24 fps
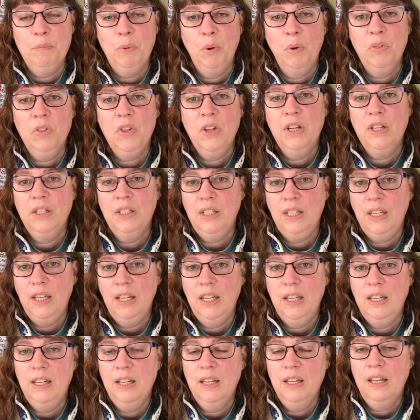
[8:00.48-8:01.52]
both
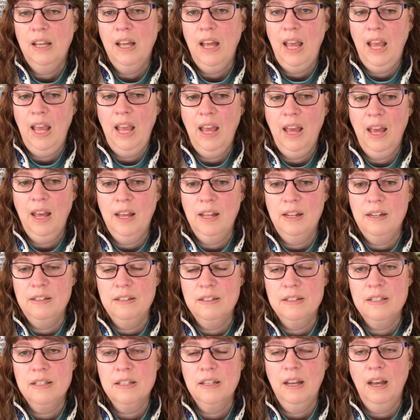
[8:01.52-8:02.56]
Khalid
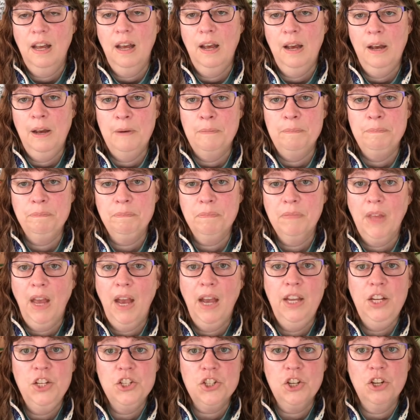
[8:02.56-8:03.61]
and
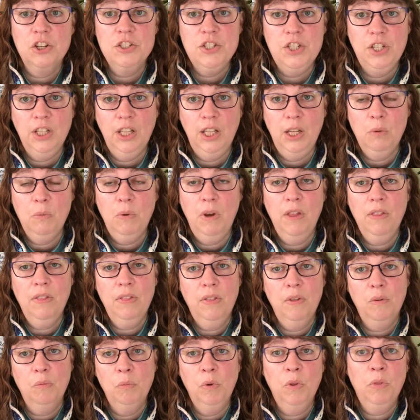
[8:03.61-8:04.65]
Ayesha are dealing
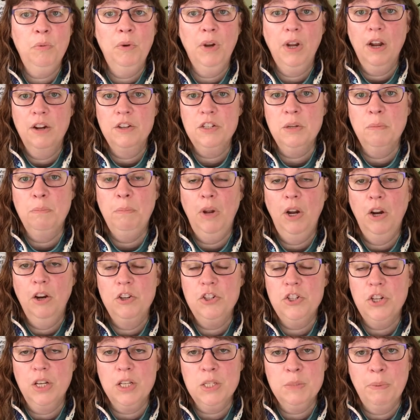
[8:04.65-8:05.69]
with regard to
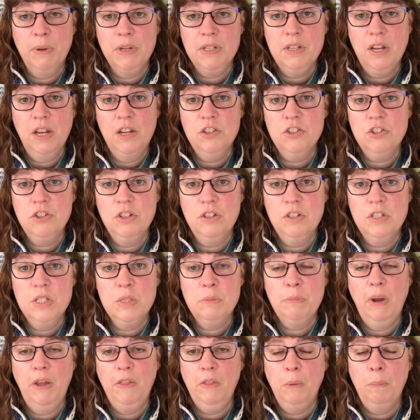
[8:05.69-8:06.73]
marriage expectations
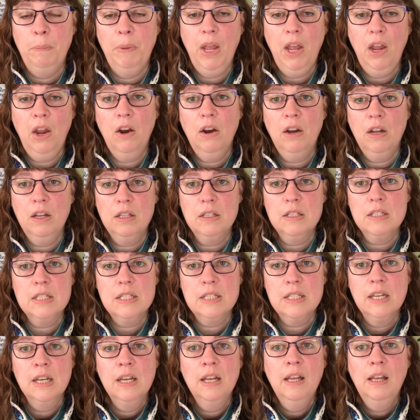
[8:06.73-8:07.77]
by their
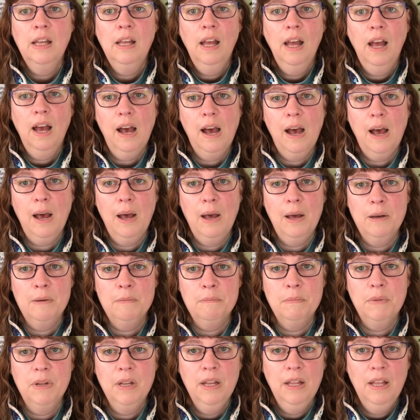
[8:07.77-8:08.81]
parents,
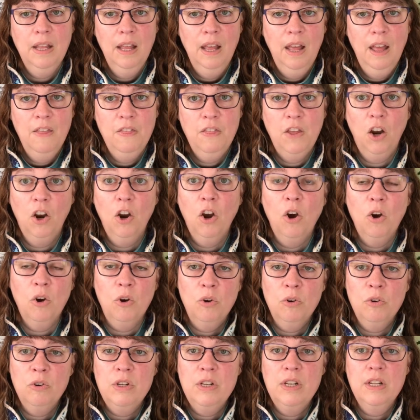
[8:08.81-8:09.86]
their
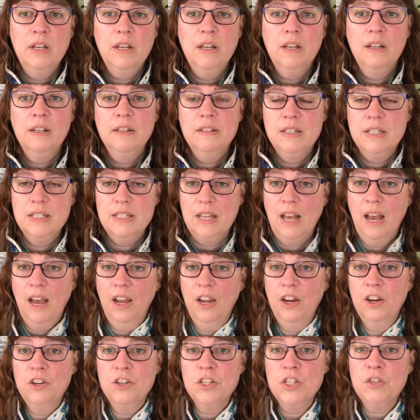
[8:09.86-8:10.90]
own
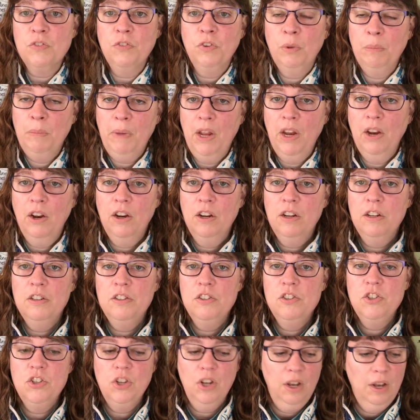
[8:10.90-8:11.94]
desires for
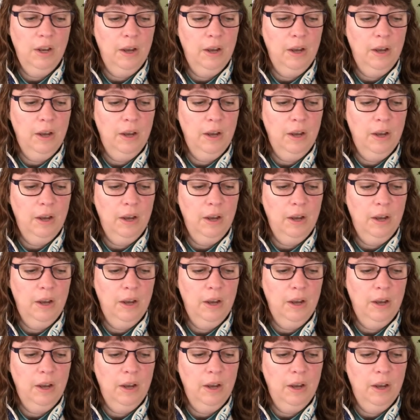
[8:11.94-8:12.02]
marriage,